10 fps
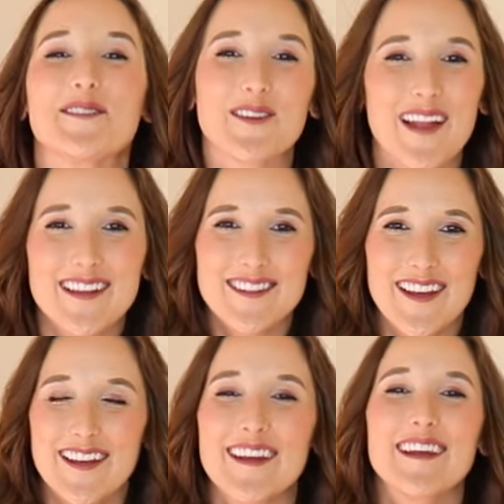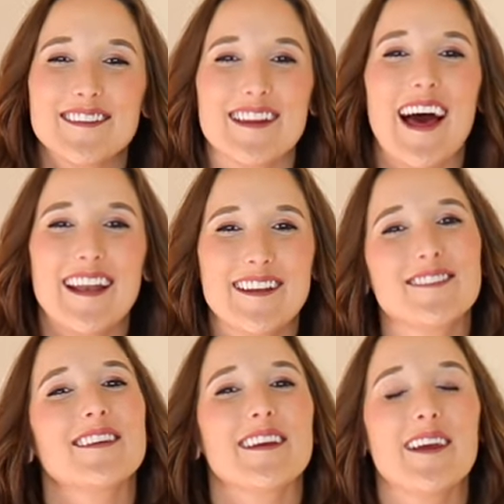So that's it. It's that
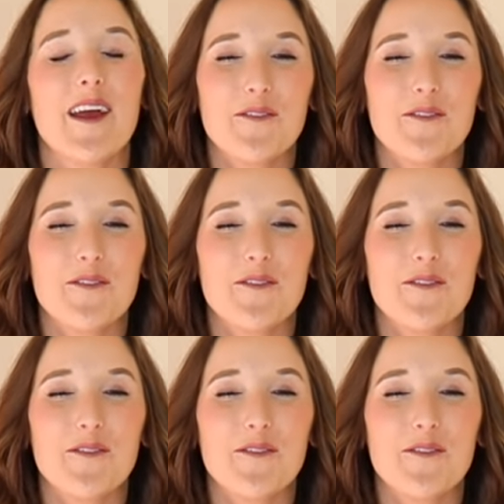easy.